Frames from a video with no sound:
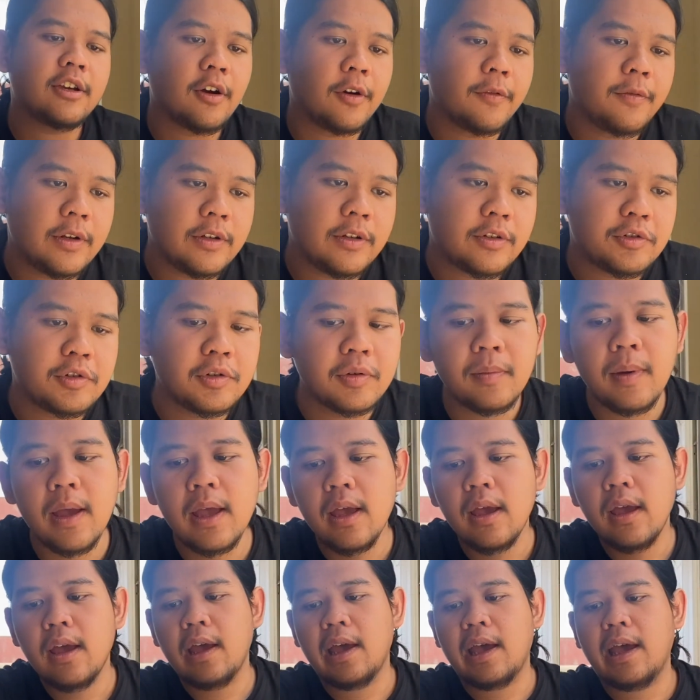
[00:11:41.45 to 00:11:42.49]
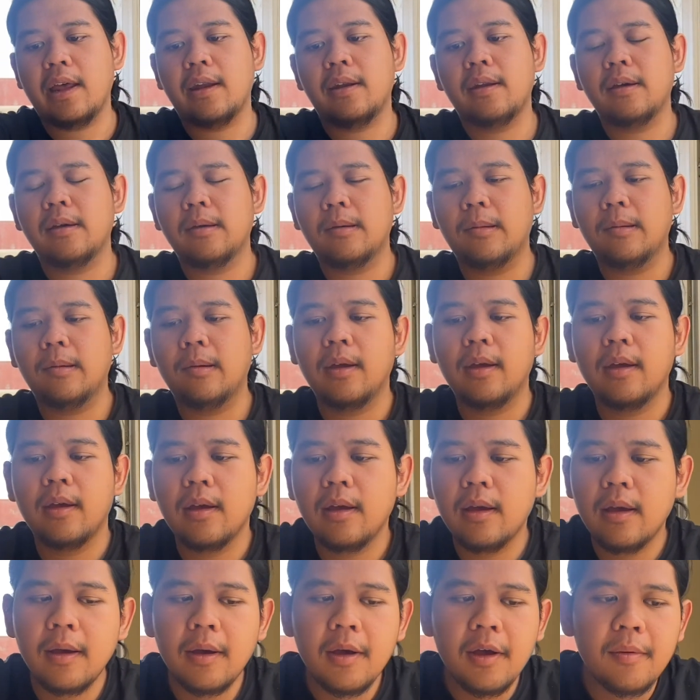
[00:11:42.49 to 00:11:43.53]
COVID room, and
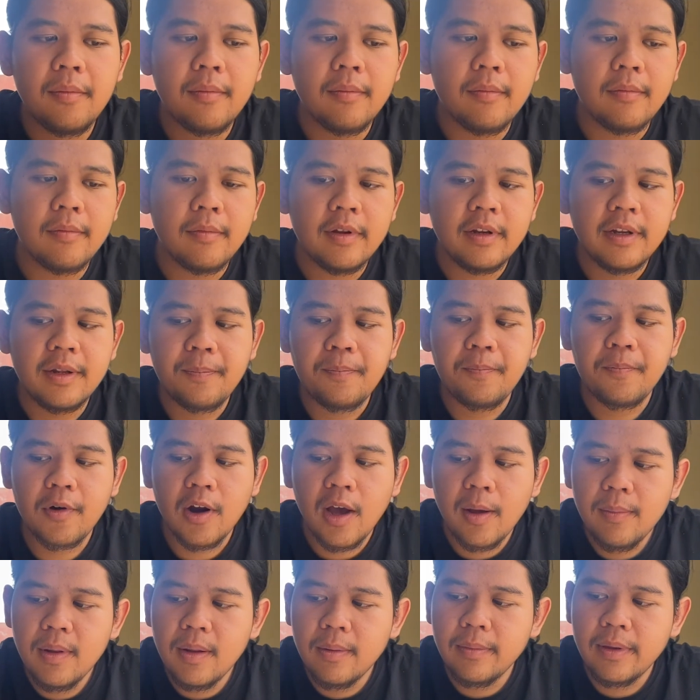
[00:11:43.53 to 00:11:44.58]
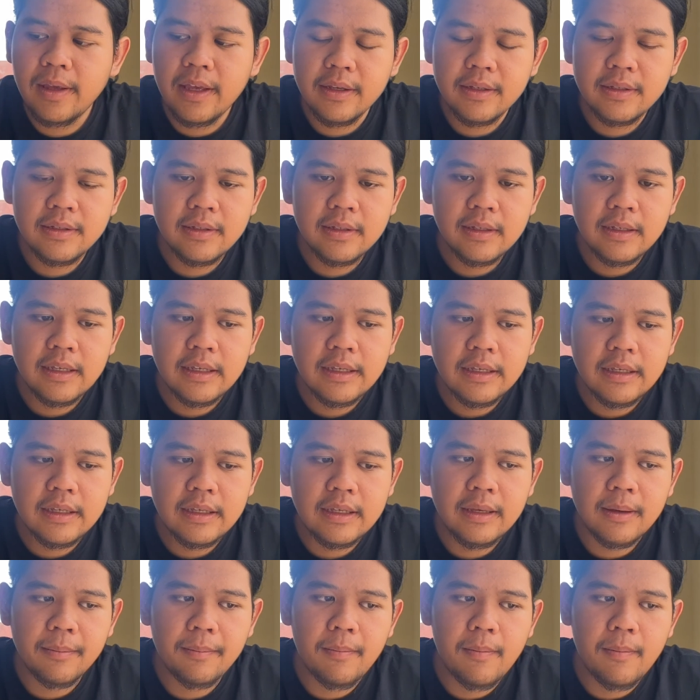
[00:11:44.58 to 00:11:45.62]
the problem is
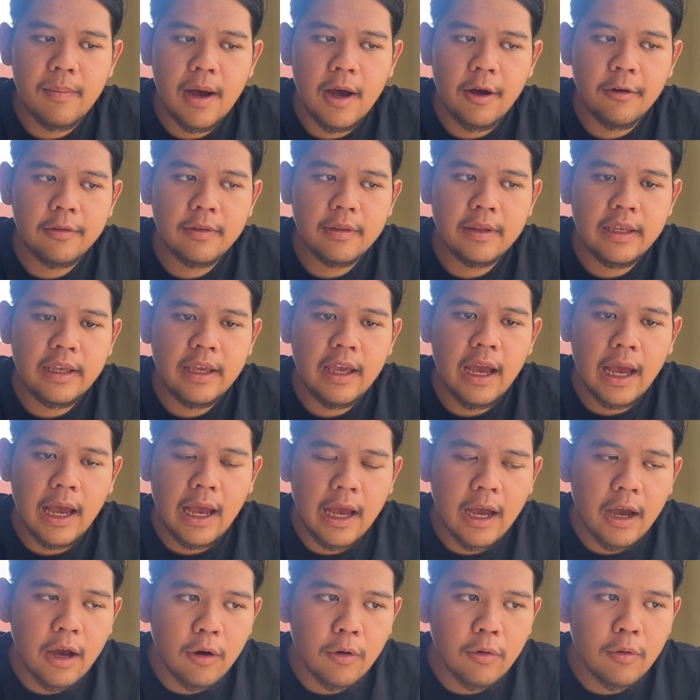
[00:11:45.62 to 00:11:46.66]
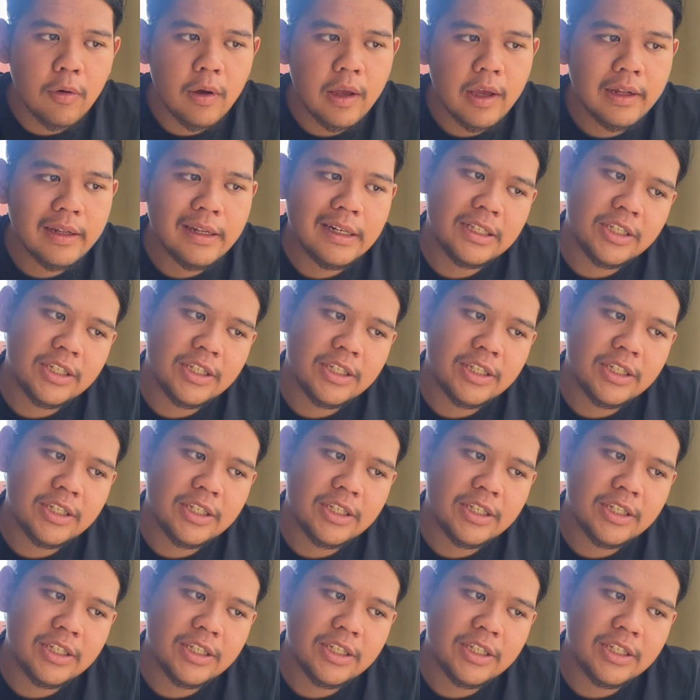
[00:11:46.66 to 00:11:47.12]
about how the